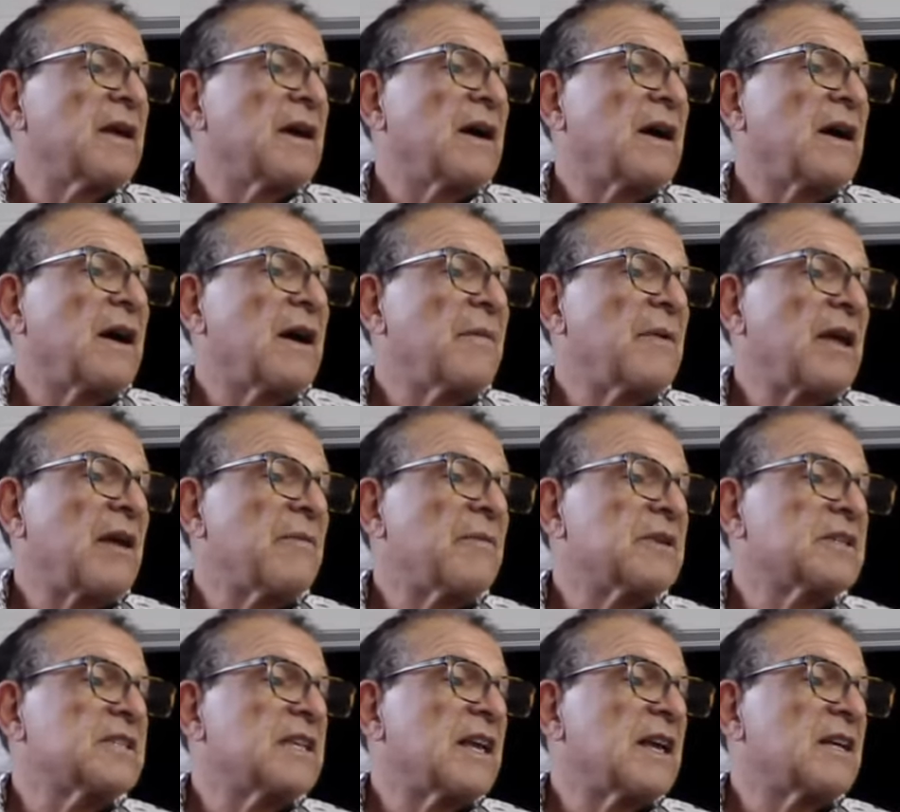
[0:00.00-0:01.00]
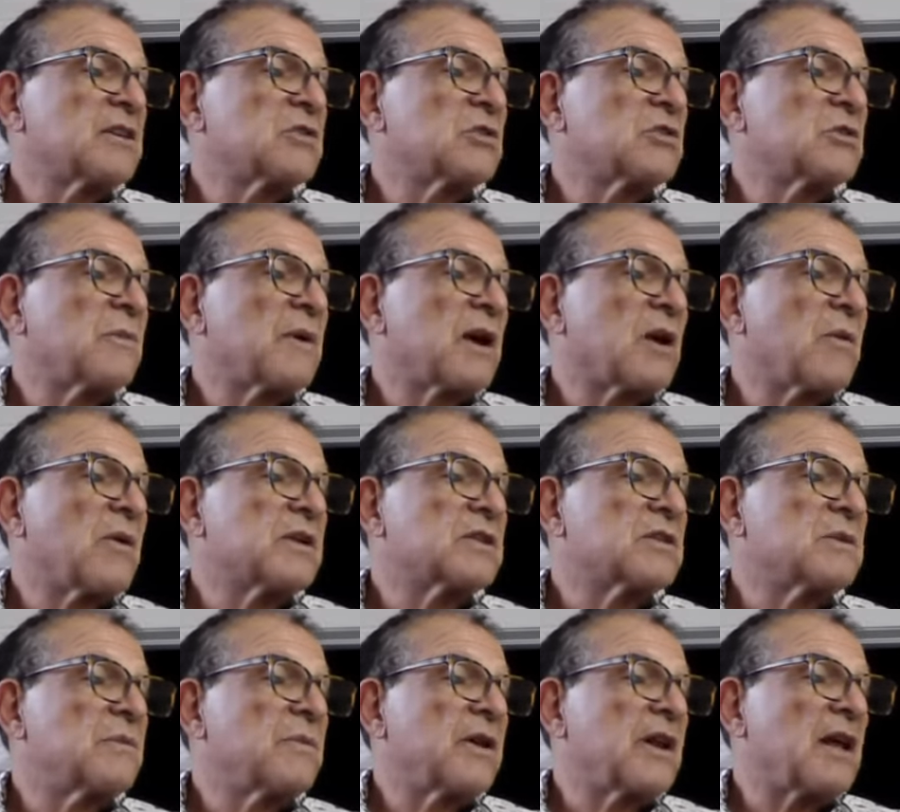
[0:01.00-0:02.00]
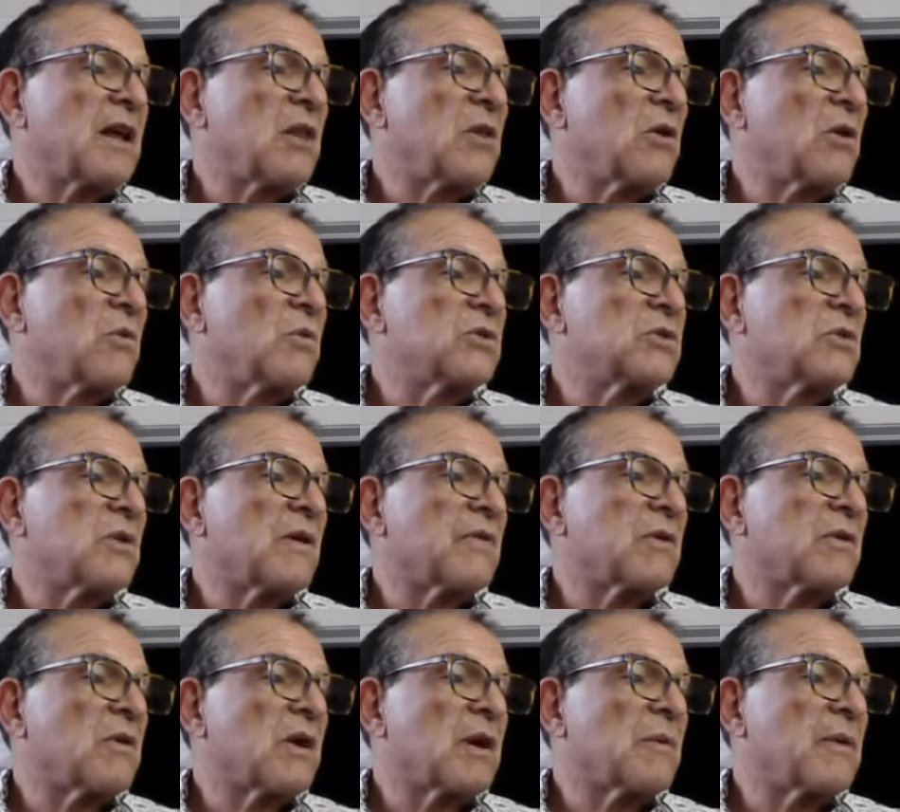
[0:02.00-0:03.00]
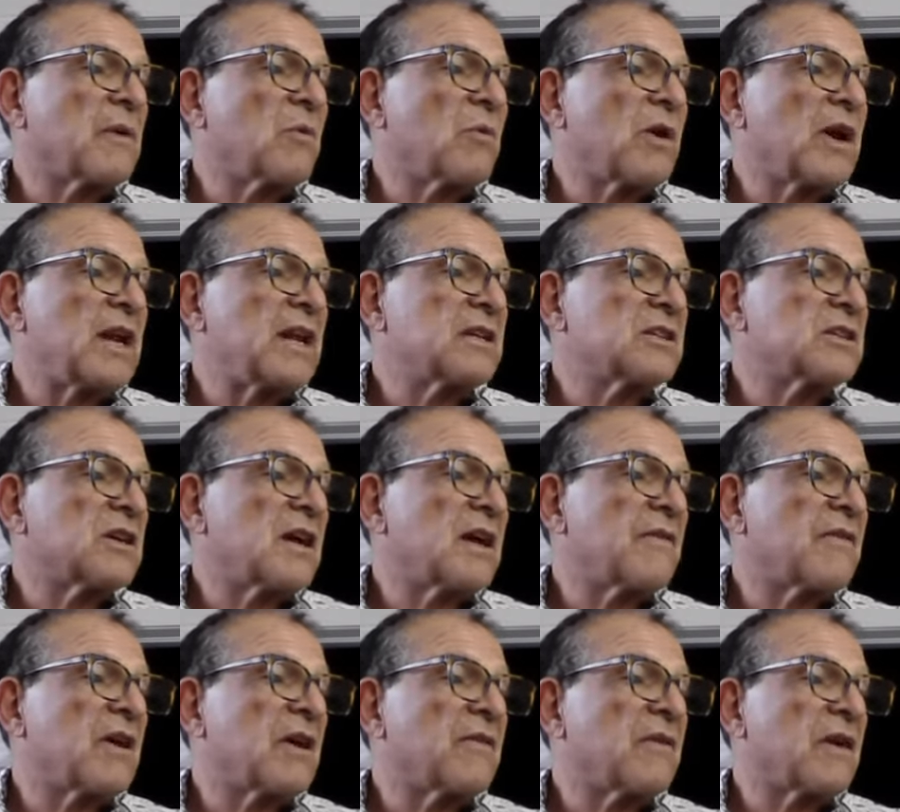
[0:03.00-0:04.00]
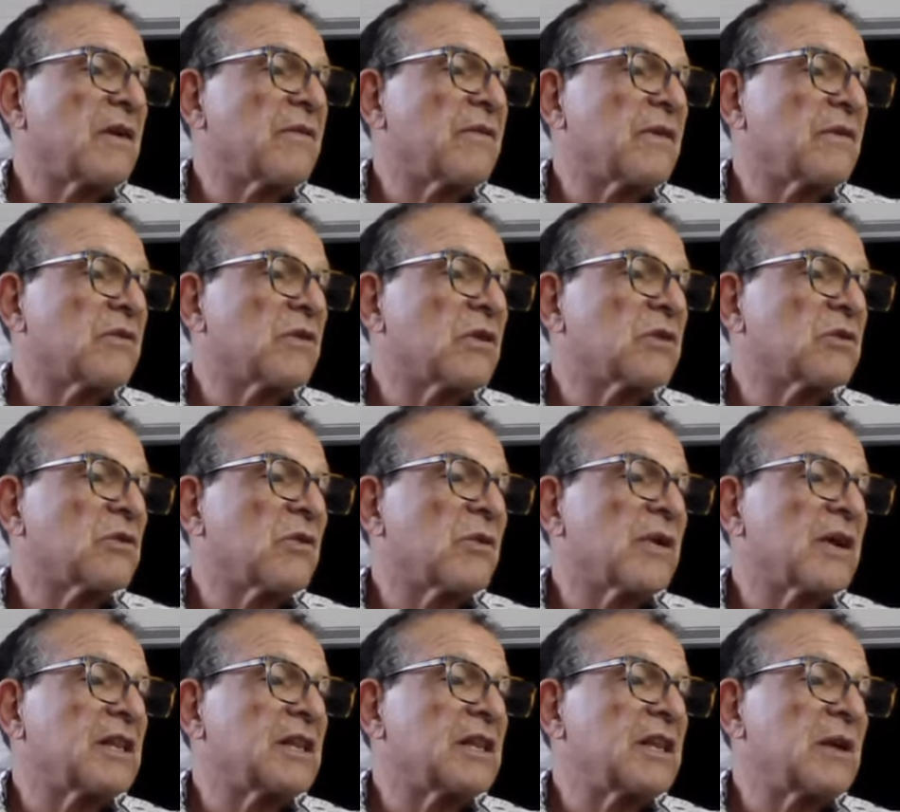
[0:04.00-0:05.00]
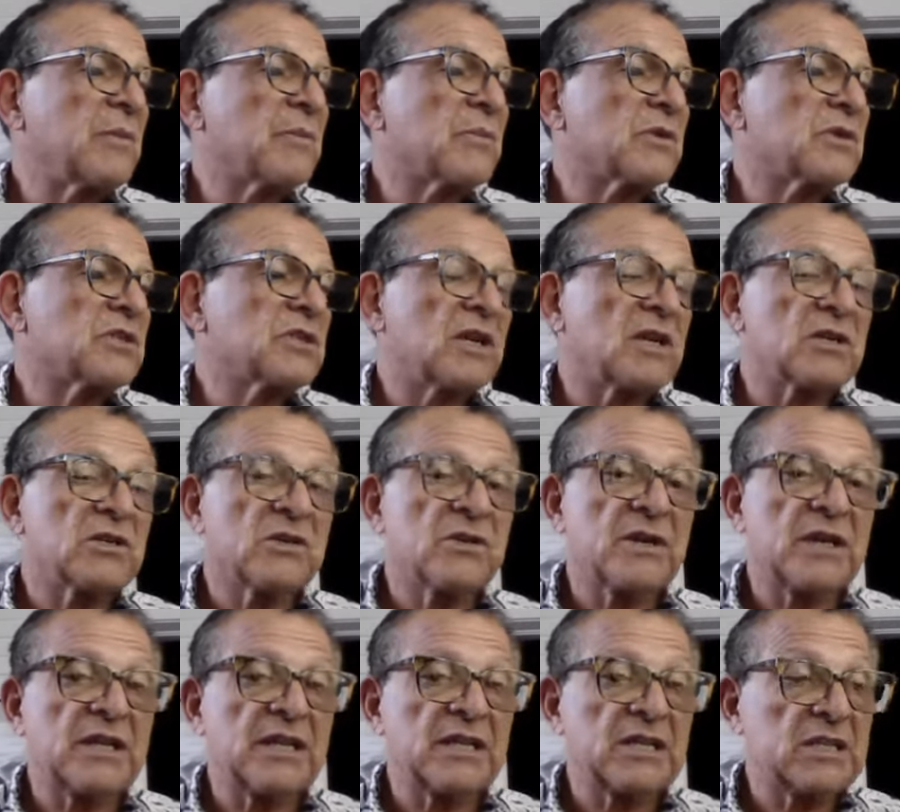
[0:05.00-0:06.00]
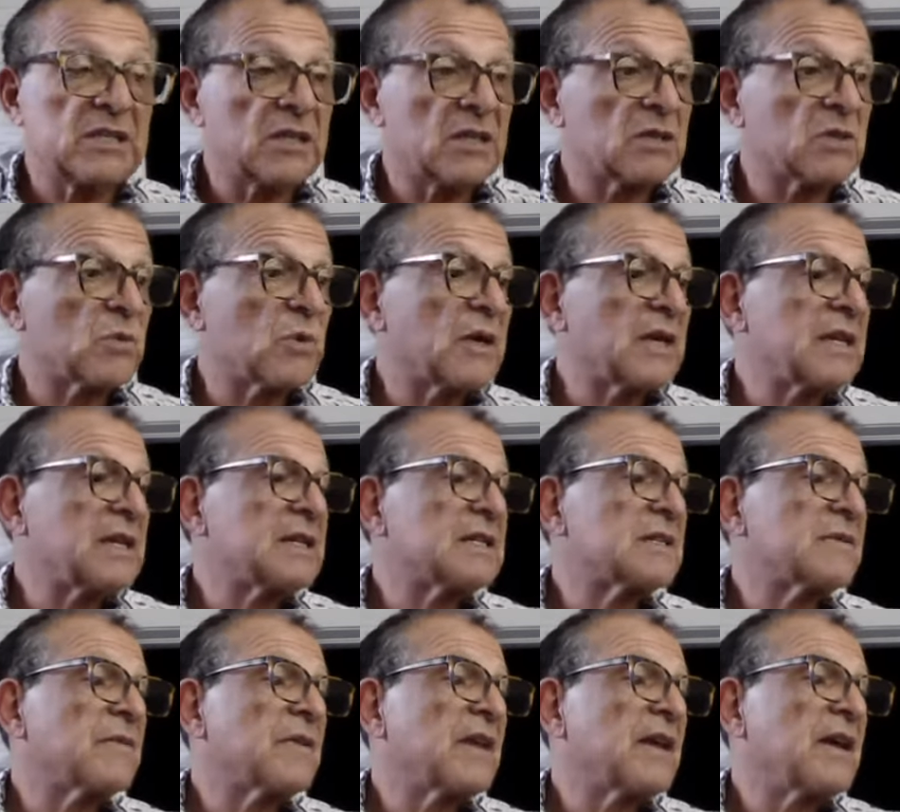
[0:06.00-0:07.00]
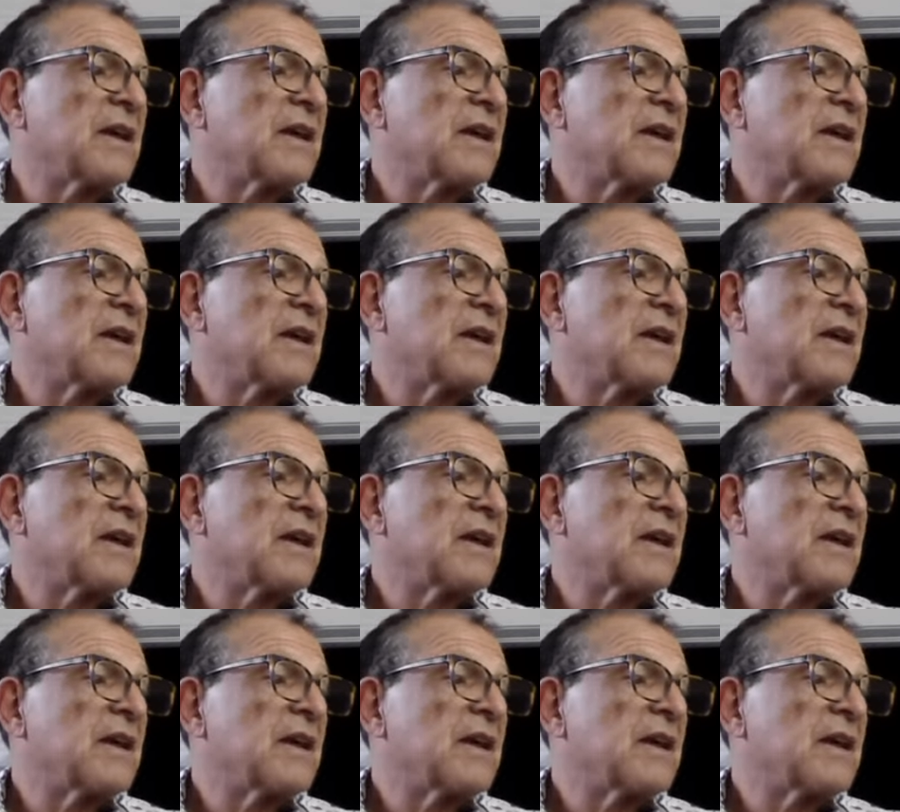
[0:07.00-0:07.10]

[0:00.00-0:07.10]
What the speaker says: I may have missed the answer to my question, but how long would you have to recommend waiting to have IVF after undergoing a LEAP procedure? At least 6 weeks.